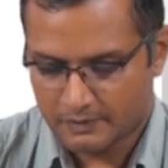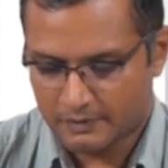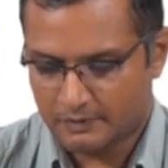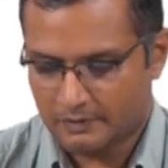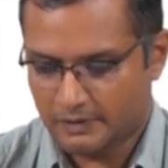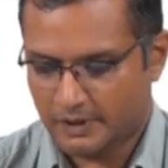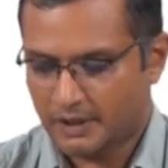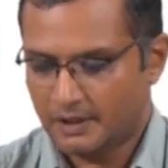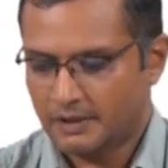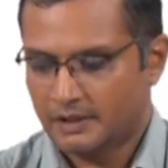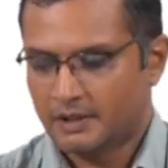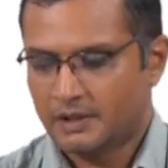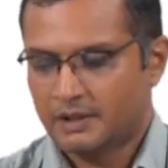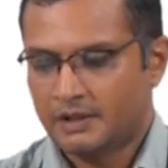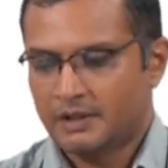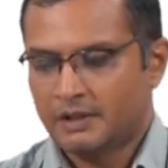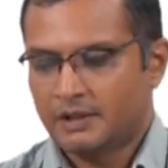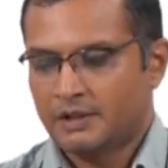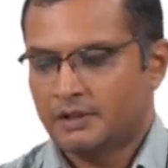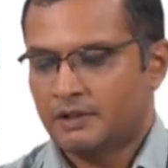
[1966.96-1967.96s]
Okay.
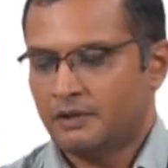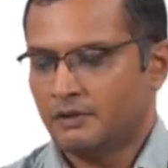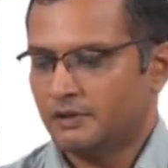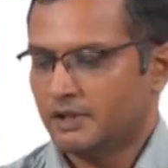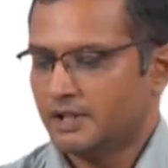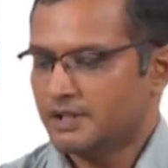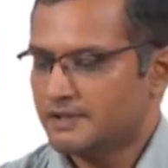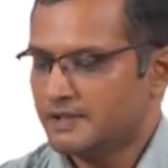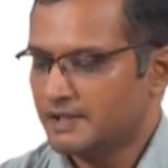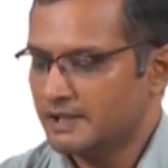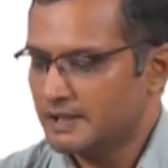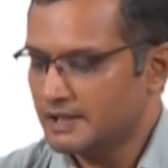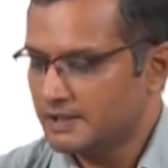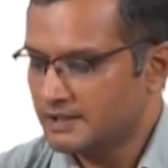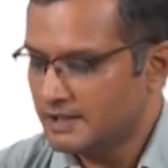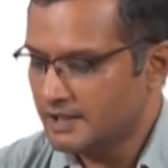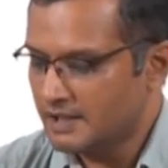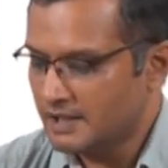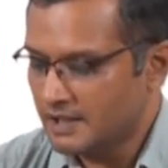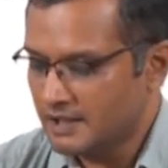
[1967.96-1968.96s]
Now you can see that
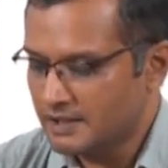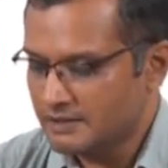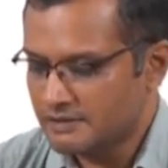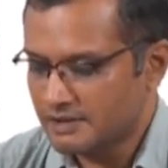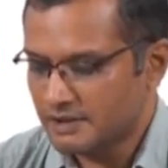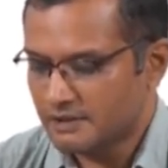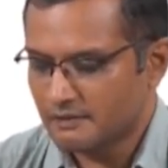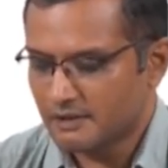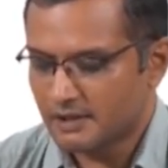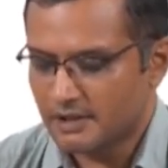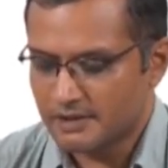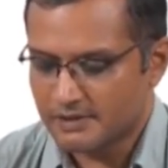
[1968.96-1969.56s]
the integral